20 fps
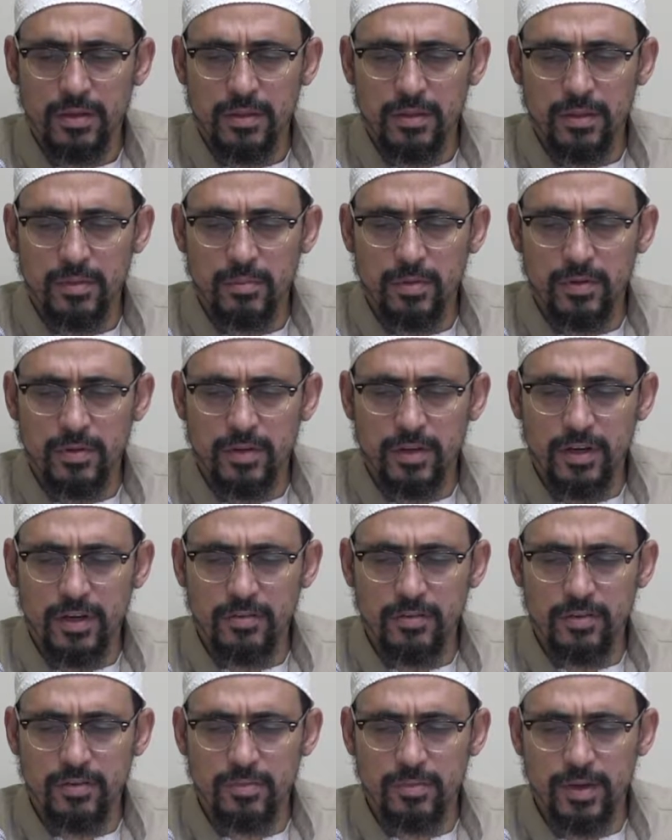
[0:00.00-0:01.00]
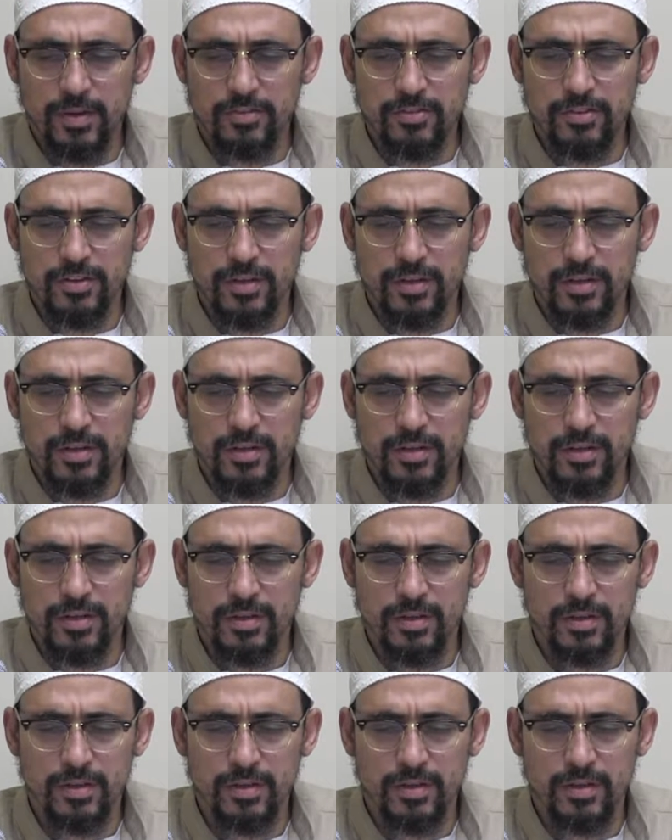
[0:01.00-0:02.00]
the building of his masjid,
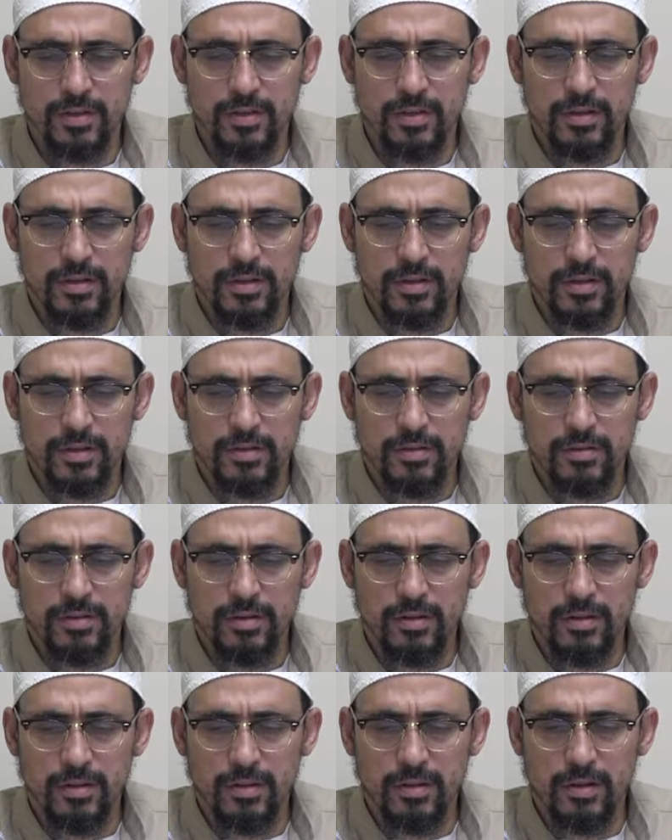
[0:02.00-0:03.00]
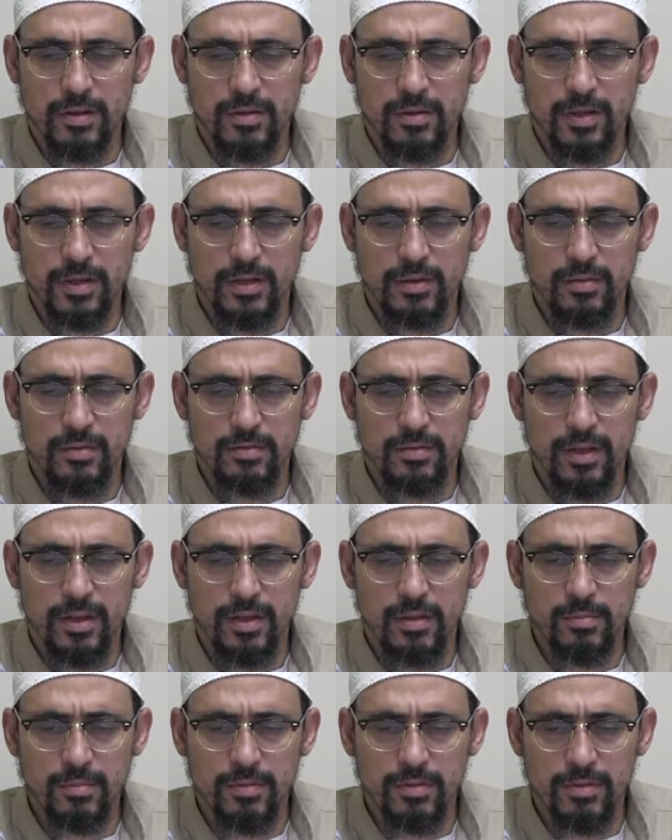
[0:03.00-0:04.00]
sallallahu alayhi wa
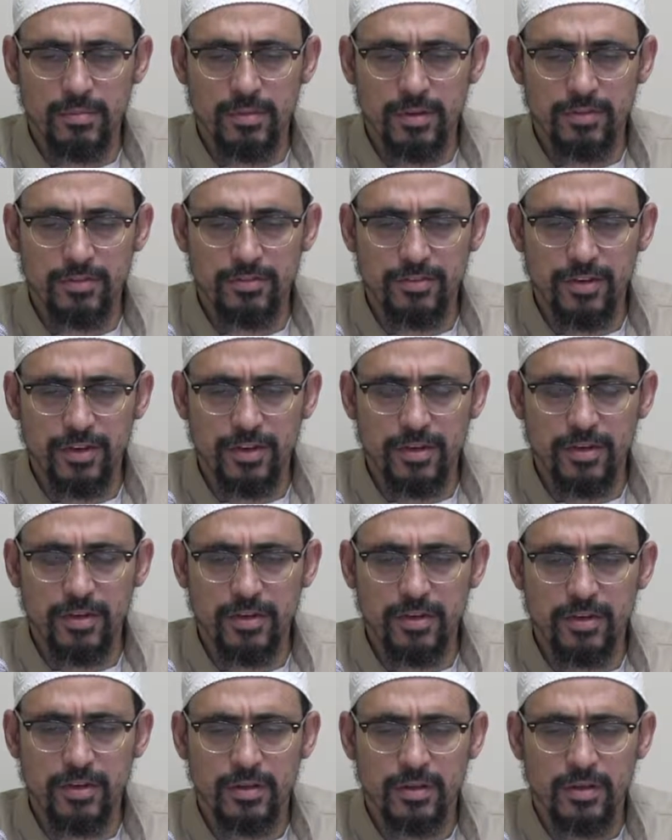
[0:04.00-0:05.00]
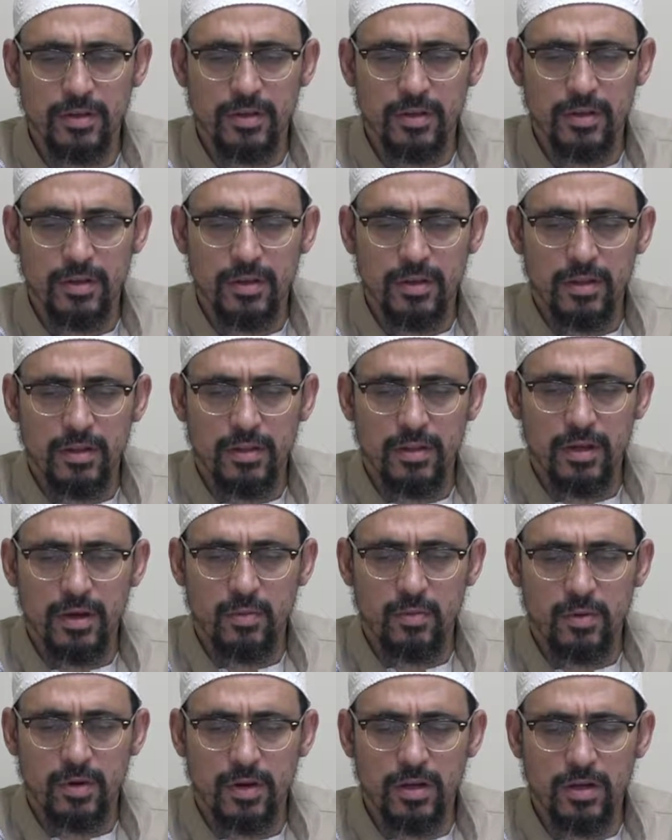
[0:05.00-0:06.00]
sallam, the masjid that
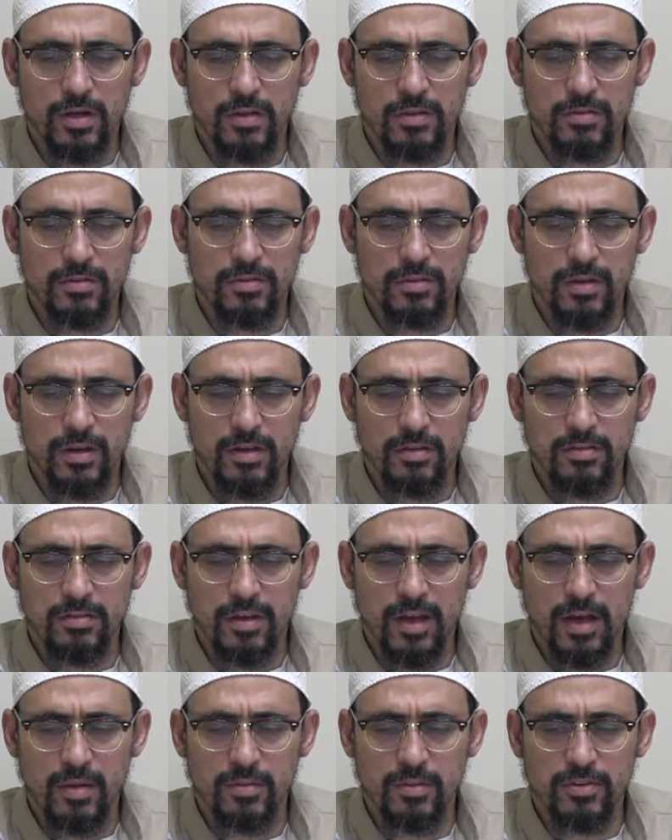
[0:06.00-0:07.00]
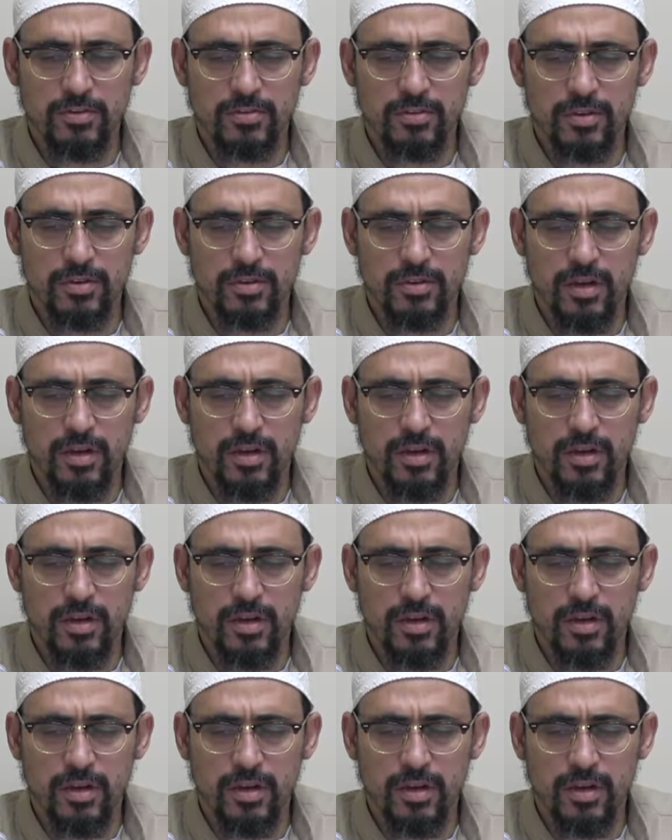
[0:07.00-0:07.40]
was established on